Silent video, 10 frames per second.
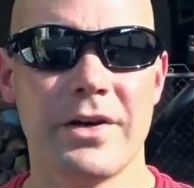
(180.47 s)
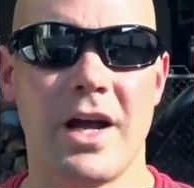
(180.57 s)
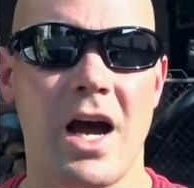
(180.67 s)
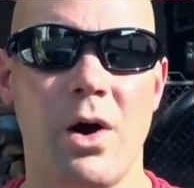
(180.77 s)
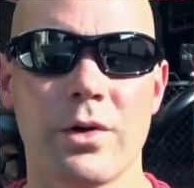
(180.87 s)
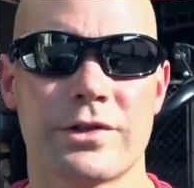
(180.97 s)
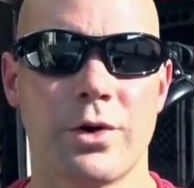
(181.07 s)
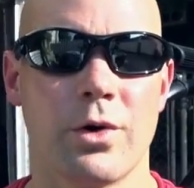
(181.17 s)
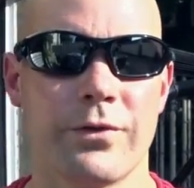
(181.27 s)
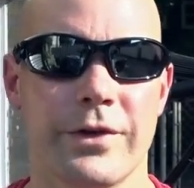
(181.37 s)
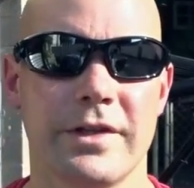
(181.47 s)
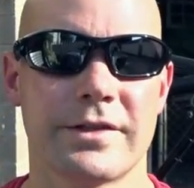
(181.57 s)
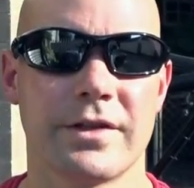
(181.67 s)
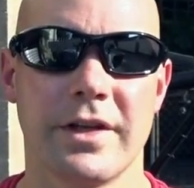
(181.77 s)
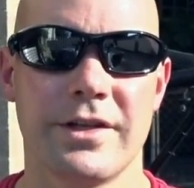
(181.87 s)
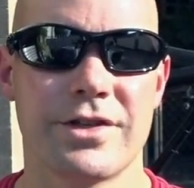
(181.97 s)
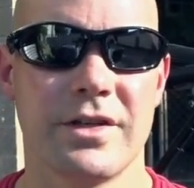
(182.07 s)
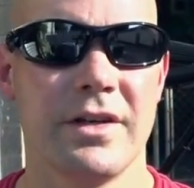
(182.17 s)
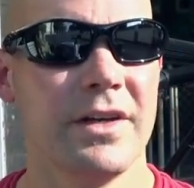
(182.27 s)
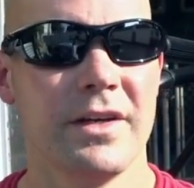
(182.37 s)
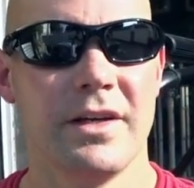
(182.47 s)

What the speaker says: an hour total for the installation.